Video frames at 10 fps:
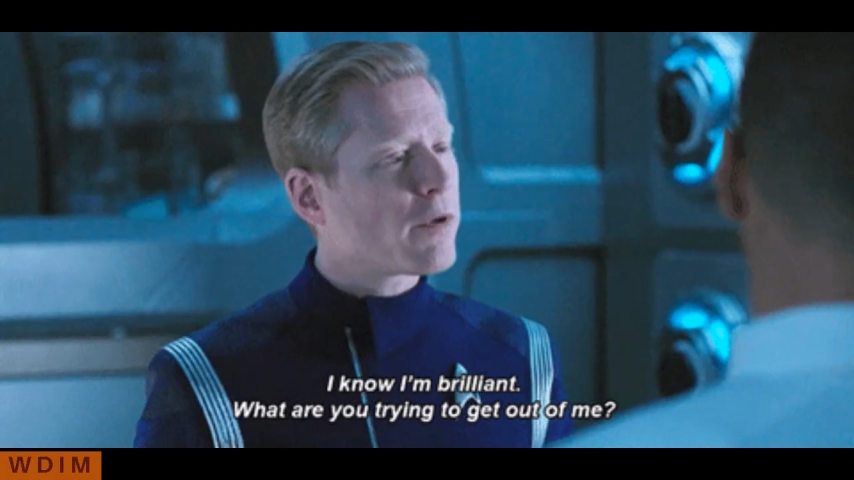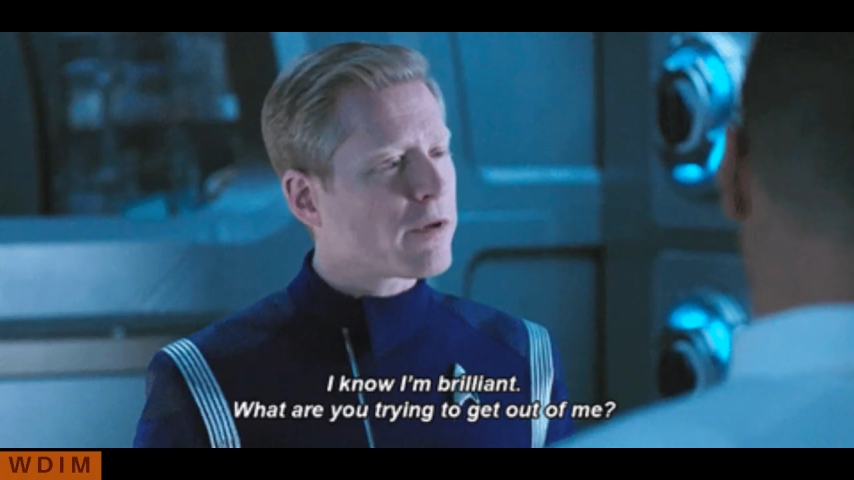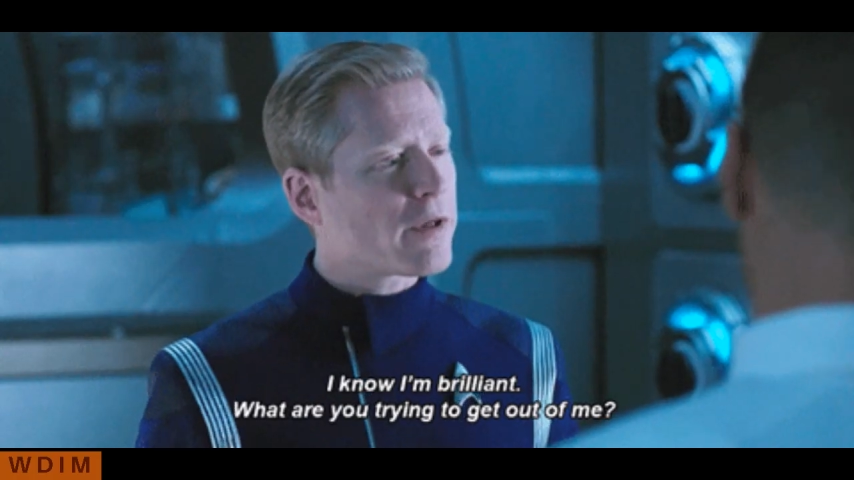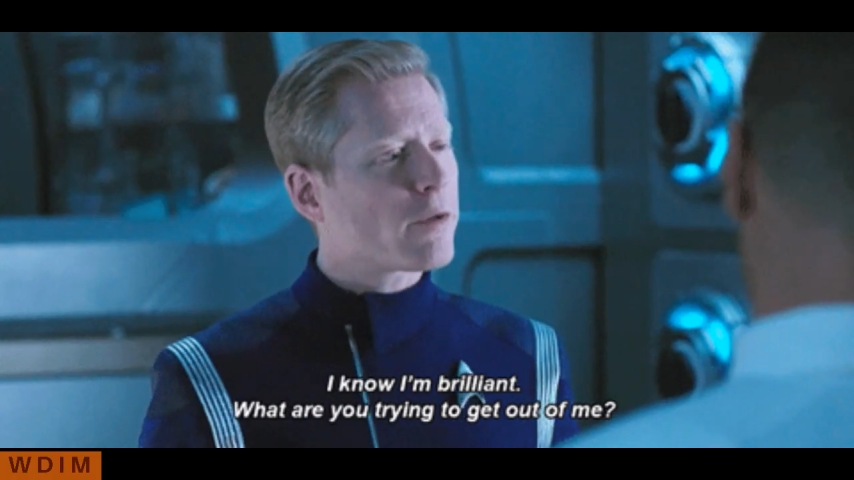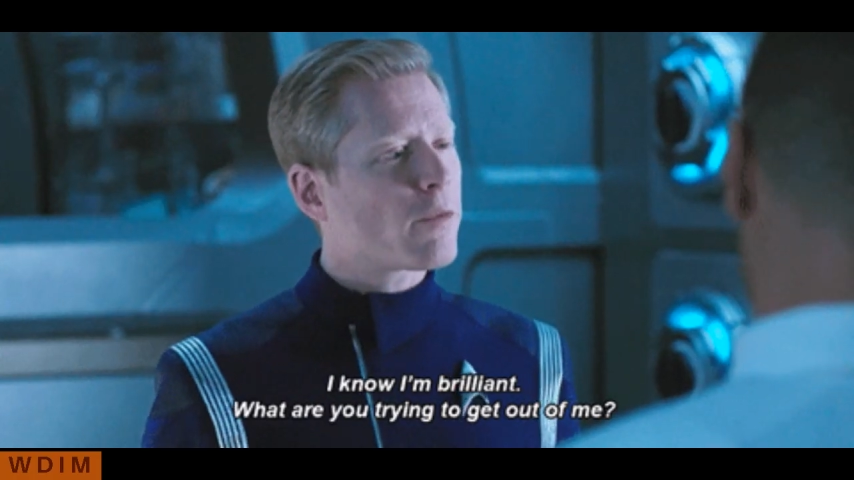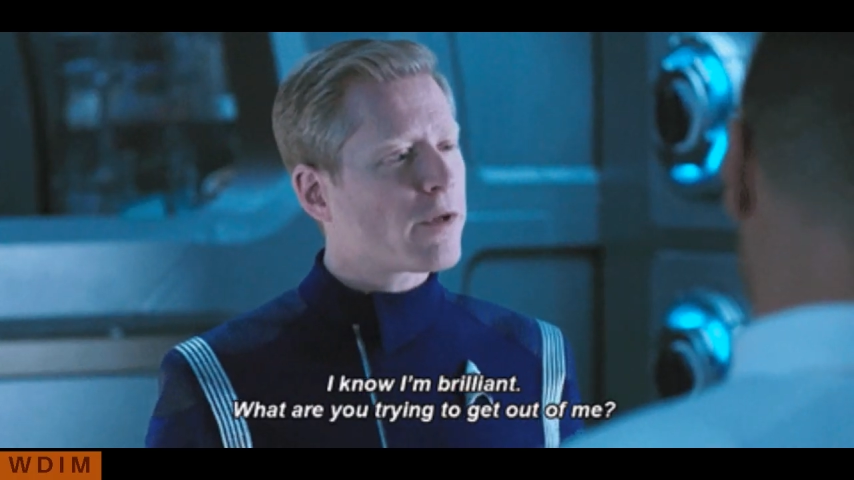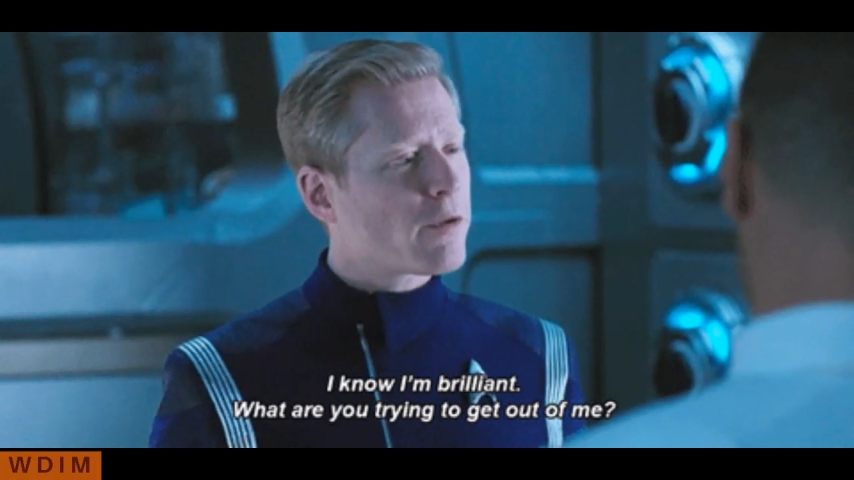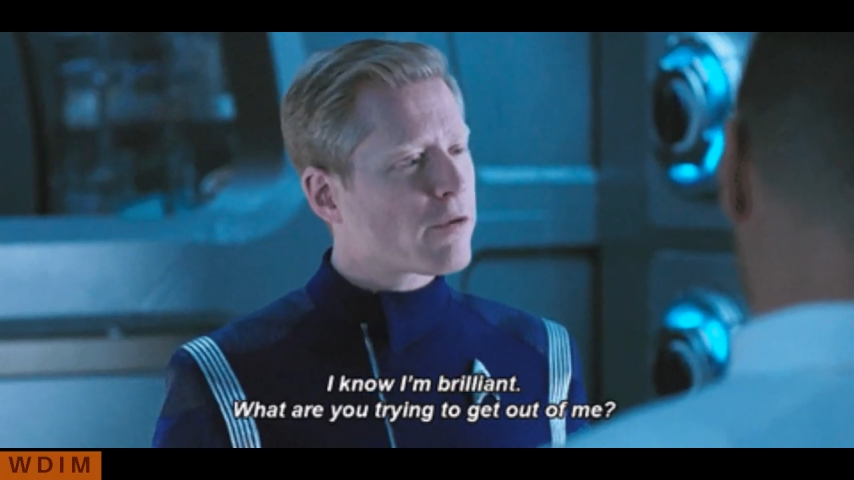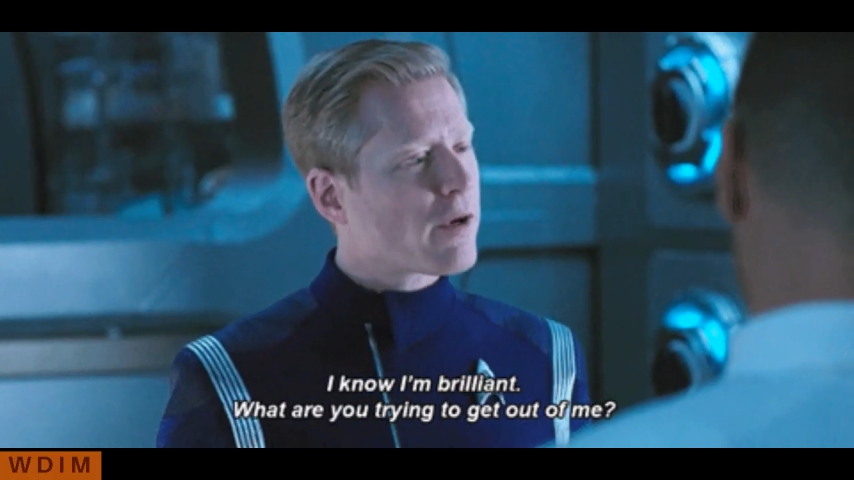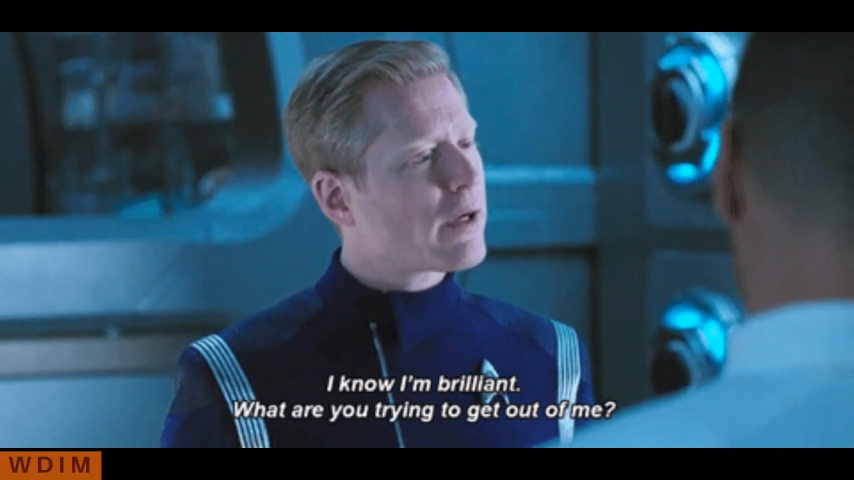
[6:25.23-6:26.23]
was needed,
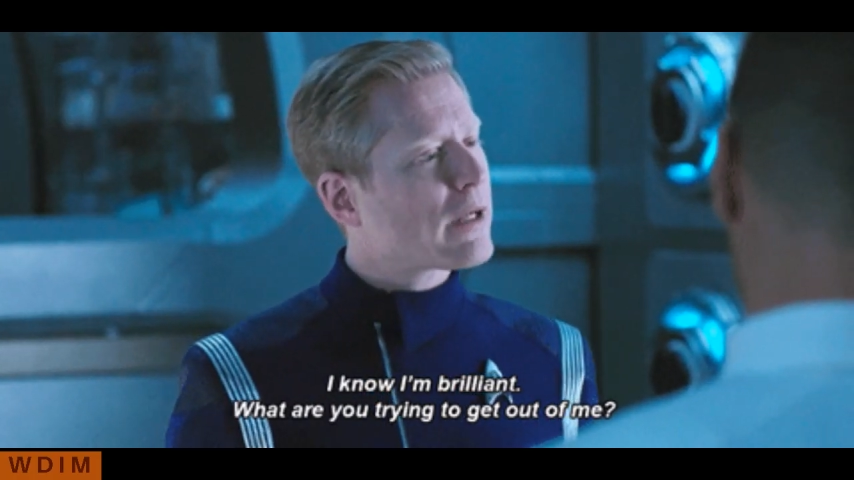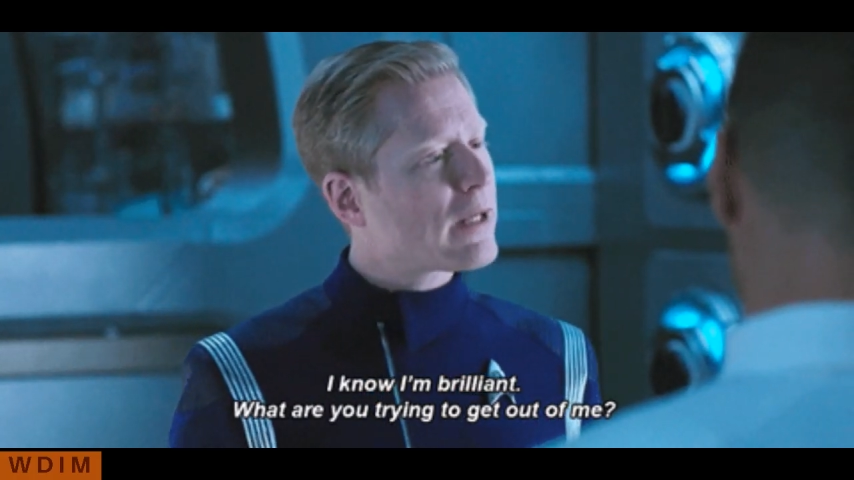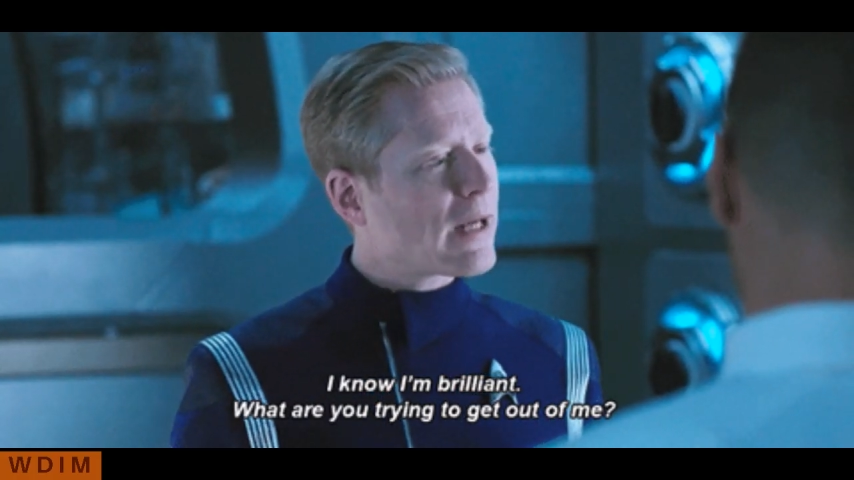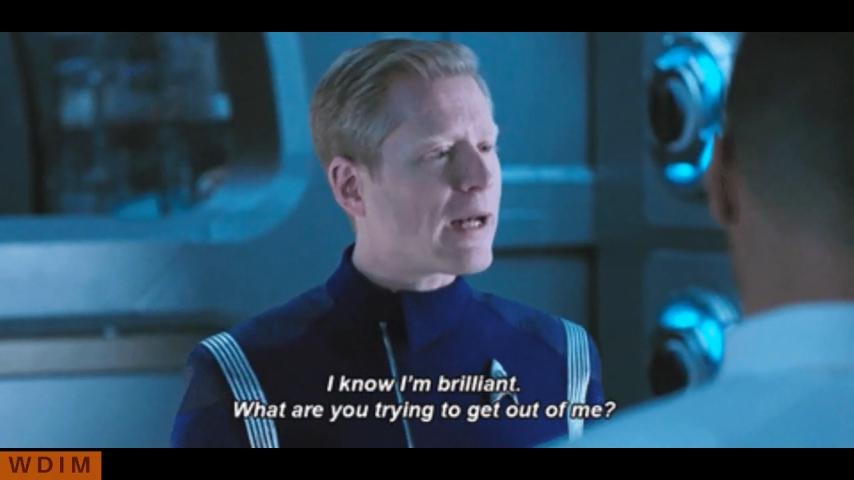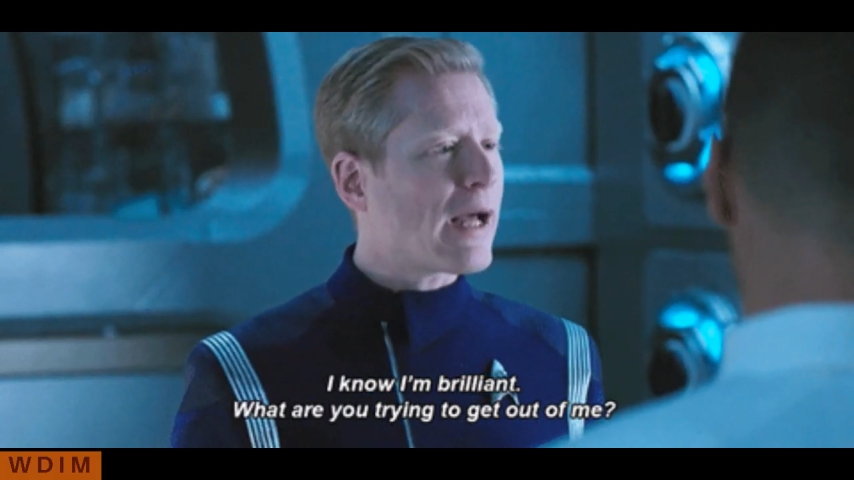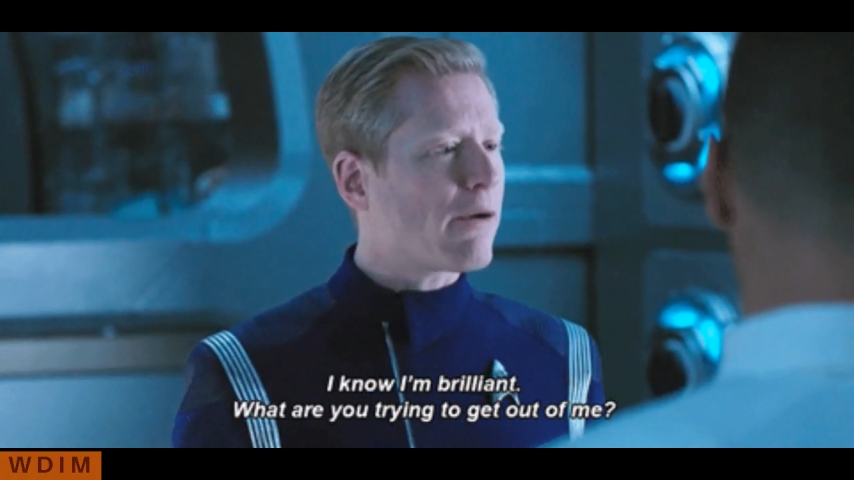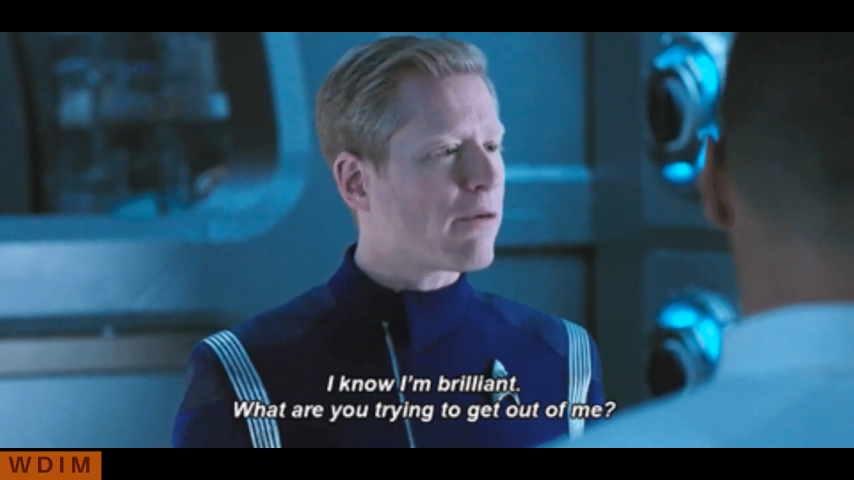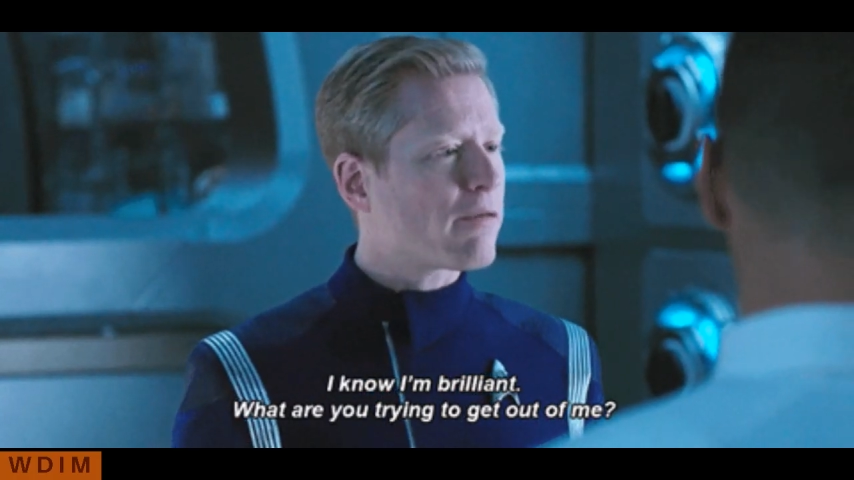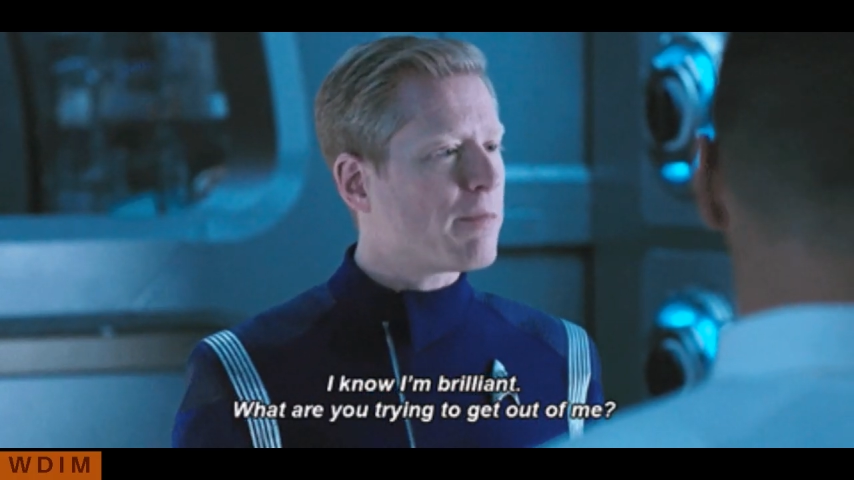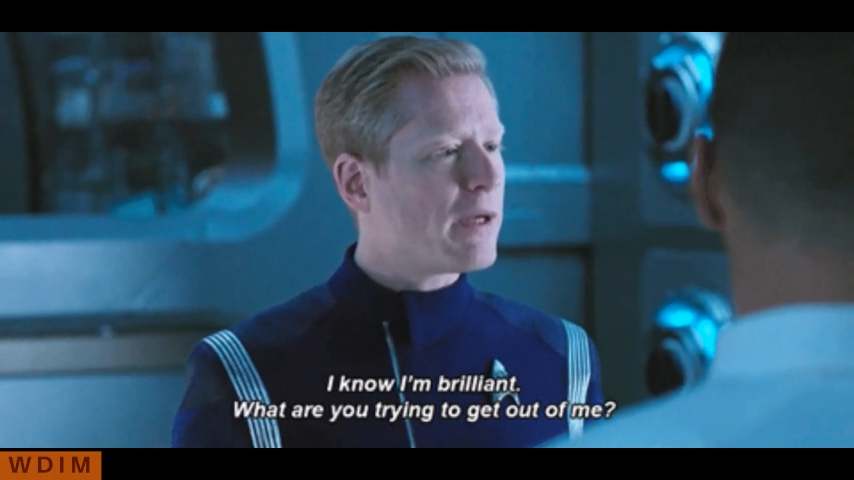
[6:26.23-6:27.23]
since Reno
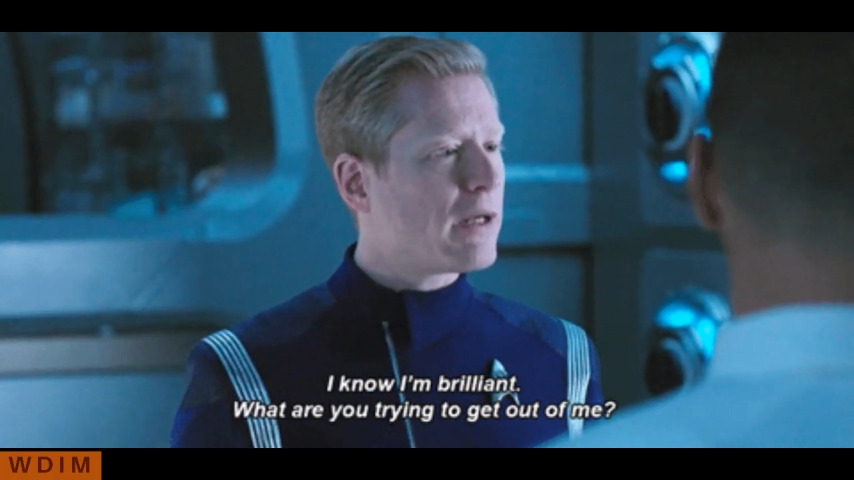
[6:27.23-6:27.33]
explains